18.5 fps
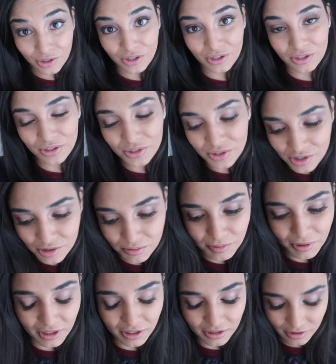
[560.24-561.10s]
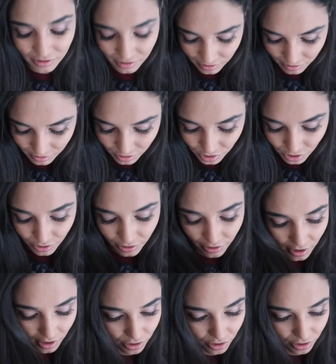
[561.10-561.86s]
curls but during